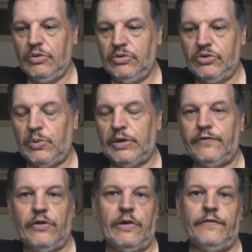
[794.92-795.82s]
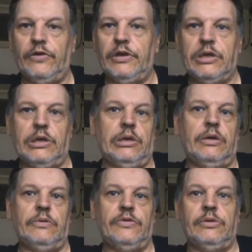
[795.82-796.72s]
25-30
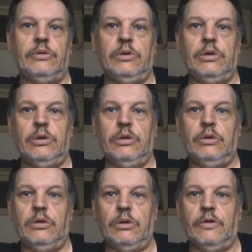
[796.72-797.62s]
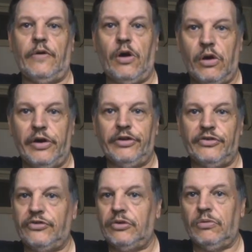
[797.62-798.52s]
kilos of iron and
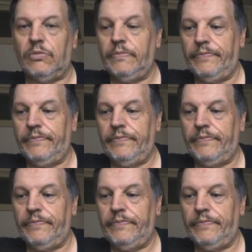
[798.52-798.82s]
steel,